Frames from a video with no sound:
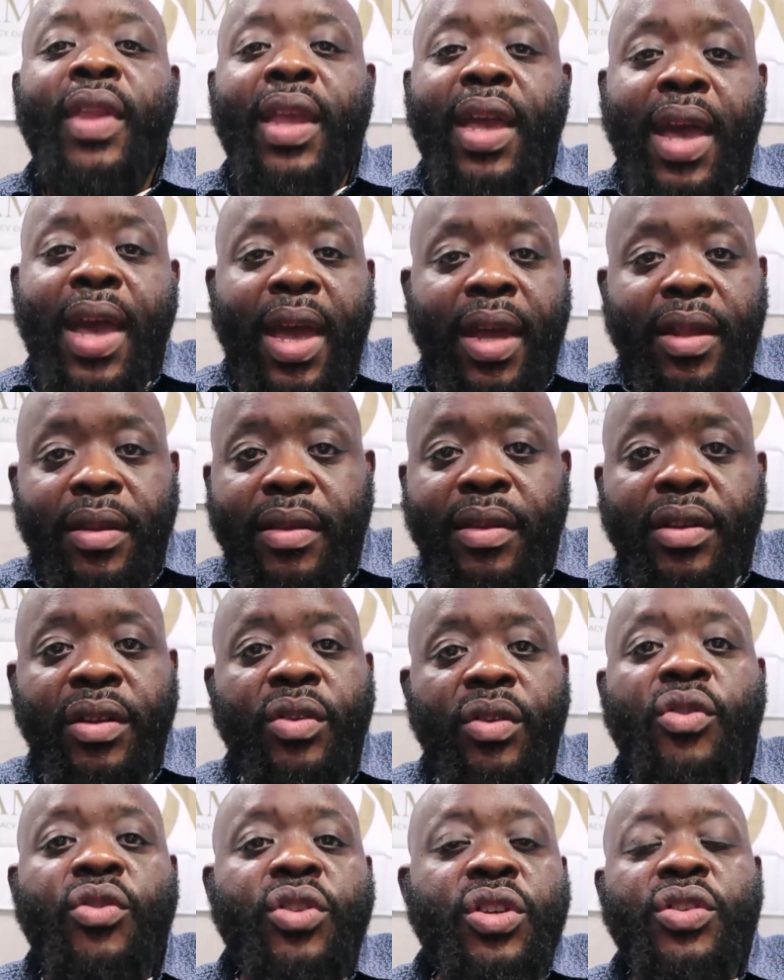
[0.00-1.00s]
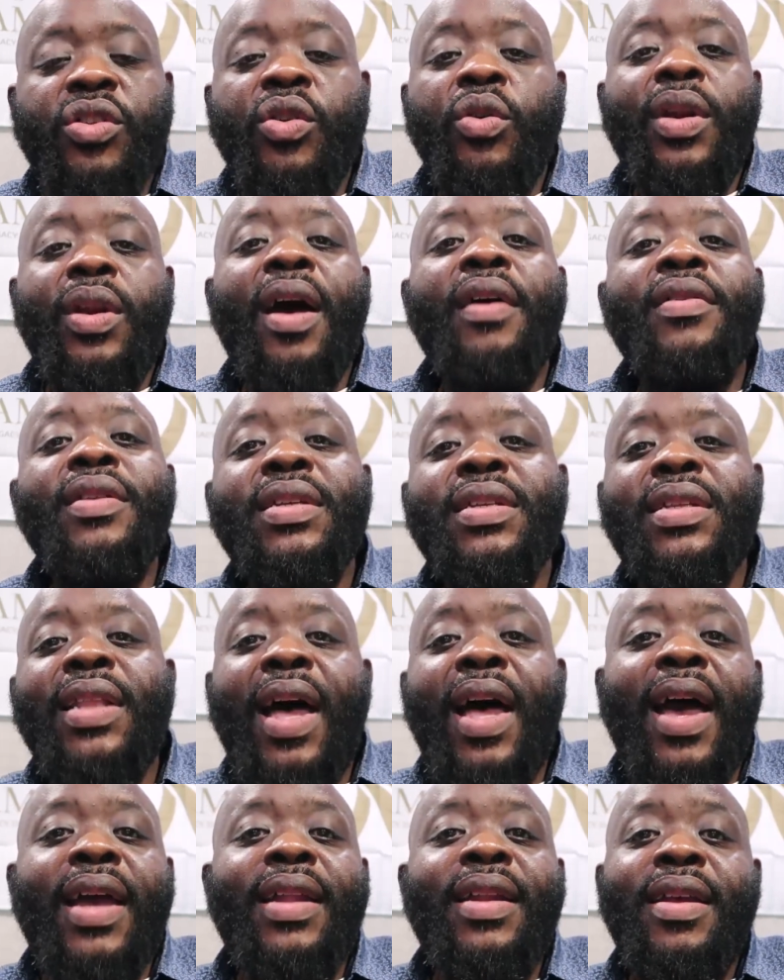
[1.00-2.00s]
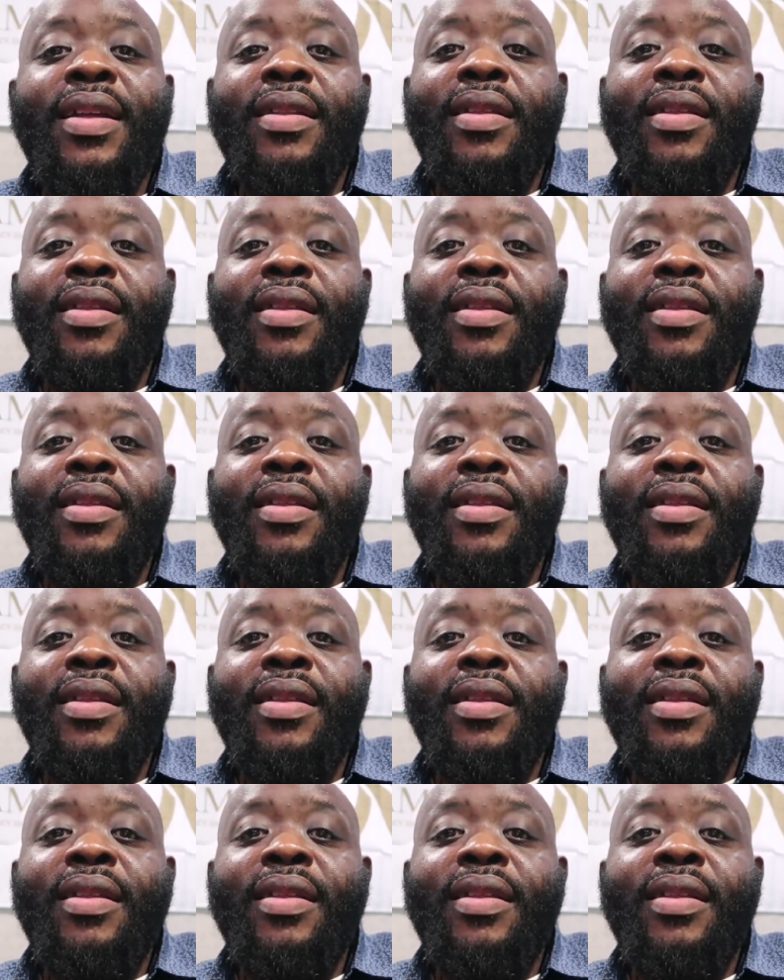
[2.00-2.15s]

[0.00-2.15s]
And, you just go down the slide.